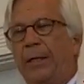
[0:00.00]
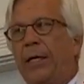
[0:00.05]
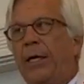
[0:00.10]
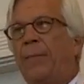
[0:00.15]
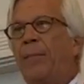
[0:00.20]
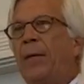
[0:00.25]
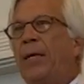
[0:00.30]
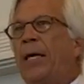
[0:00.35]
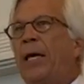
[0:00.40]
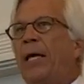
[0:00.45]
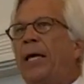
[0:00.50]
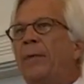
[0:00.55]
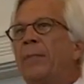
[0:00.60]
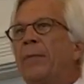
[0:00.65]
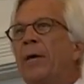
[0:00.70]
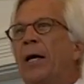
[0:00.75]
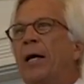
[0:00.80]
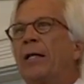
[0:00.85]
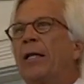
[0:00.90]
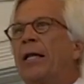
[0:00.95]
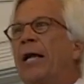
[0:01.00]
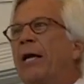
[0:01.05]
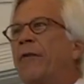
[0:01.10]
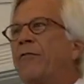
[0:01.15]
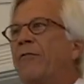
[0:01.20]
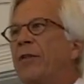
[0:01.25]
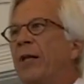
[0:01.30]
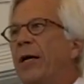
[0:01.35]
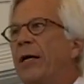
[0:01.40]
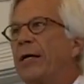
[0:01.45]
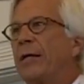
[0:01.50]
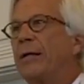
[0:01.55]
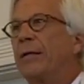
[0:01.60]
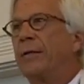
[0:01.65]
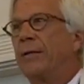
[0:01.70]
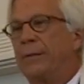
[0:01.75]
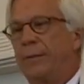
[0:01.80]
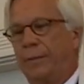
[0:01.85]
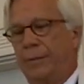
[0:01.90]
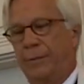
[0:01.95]
It became a lifeline.
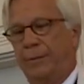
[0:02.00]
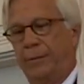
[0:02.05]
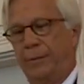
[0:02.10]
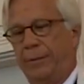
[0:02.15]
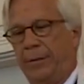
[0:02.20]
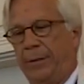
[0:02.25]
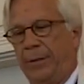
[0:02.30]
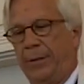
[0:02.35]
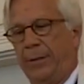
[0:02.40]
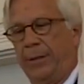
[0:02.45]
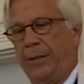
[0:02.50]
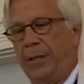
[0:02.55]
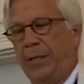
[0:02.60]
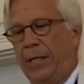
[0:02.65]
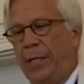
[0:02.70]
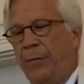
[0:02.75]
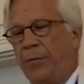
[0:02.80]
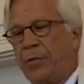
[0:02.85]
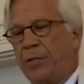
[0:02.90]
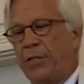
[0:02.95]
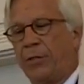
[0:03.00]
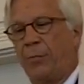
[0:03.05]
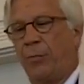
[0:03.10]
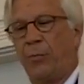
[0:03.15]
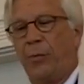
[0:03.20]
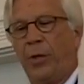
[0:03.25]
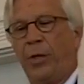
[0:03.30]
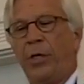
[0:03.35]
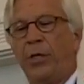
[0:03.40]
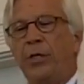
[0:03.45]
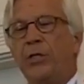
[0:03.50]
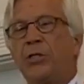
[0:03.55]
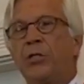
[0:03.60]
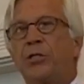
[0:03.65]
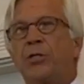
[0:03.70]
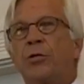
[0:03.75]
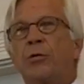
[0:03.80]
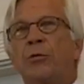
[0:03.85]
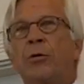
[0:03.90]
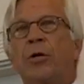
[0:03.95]
It was the
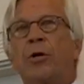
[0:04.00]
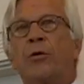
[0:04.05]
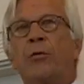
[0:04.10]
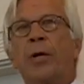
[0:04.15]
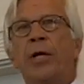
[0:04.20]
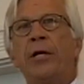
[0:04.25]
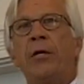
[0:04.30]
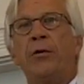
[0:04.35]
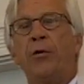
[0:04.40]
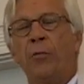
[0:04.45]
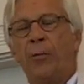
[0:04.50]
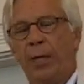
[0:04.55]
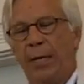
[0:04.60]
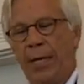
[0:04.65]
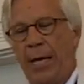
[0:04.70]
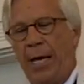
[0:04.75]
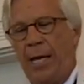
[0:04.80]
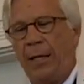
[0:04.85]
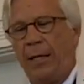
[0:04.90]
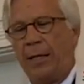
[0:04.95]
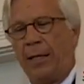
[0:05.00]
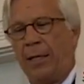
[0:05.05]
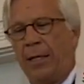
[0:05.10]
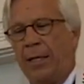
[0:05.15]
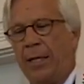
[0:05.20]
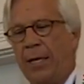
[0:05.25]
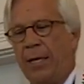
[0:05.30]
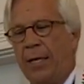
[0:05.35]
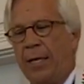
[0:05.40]
bridge to a greater reality,